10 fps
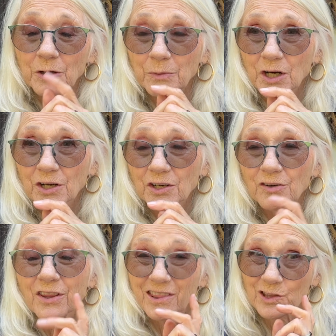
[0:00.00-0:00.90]

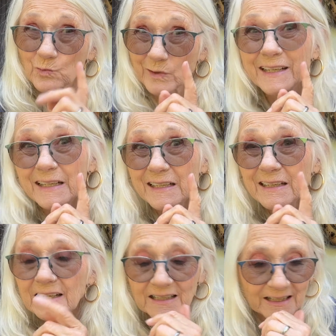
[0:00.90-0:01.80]
marker 3,
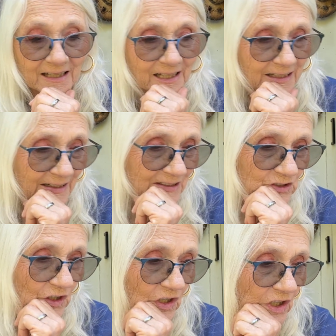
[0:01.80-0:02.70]
and it's
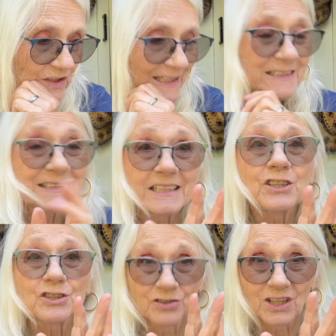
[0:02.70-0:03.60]
called
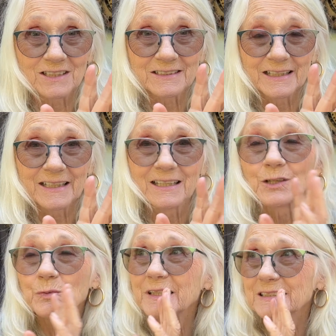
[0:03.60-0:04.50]
Deer Crossing. And
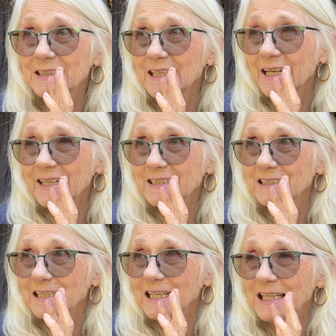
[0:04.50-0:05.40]
the reason that he
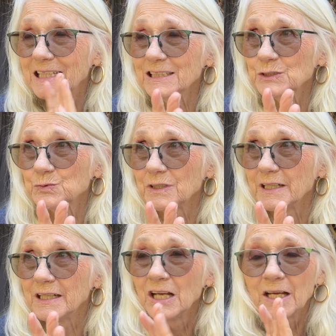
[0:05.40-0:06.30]
did this
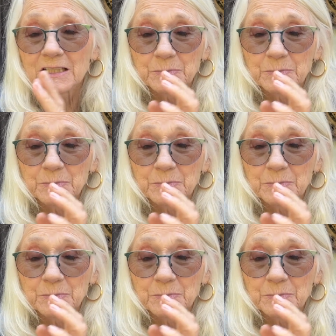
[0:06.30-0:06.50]
one is